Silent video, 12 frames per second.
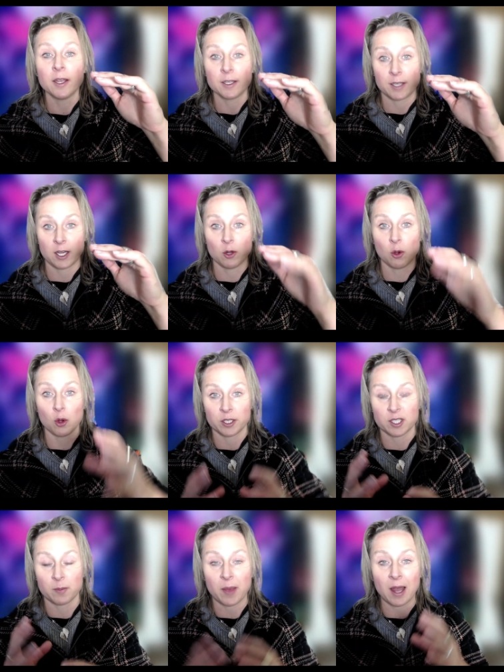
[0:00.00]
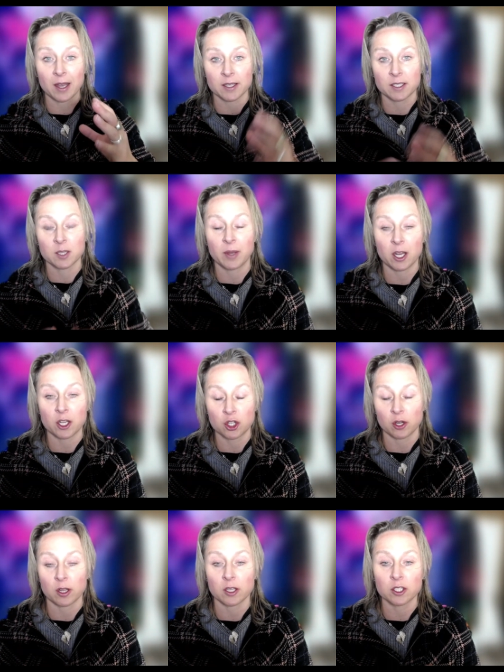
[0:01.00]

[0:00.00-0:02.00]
in order to balance the blood sugar.